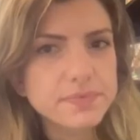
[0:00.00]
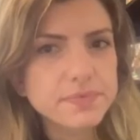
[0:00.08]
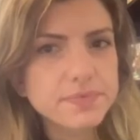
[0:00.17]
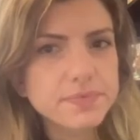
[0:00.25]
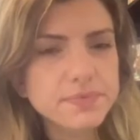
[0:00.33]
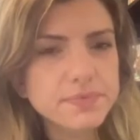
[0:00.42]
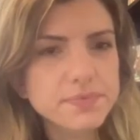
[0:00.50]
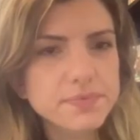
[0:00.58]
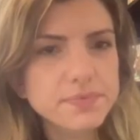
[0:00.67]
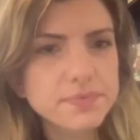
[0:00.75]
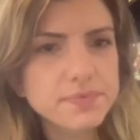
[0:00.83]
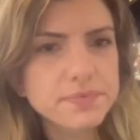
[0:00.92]

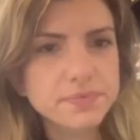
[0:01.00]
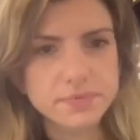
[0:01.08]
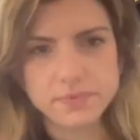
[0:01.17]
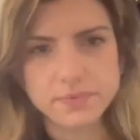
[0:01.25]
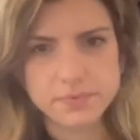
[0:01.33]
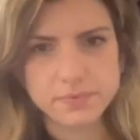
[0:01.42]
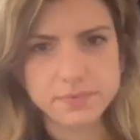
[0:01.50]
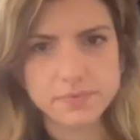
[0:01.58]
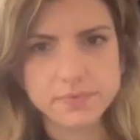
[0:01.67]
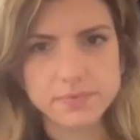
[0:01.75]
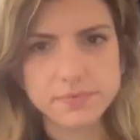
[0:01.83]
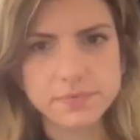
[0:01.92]

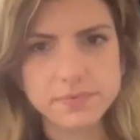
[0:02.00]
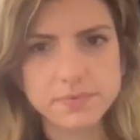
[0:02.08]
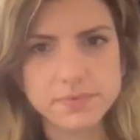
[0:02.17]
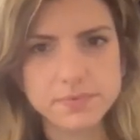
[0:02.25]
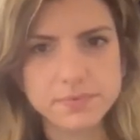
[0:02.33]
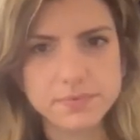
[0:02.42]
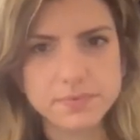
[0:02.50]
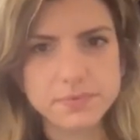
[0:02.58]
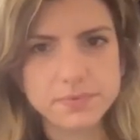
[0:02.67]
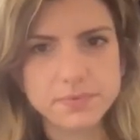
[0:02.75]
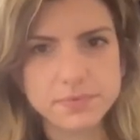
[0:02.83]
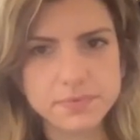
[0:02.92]

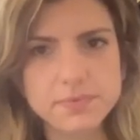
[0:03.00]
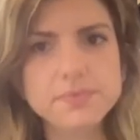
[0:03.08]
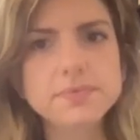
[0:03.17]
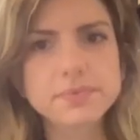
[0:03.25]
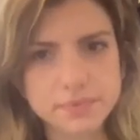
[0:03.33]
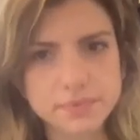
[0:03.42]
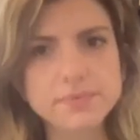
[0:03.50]
(not speaking)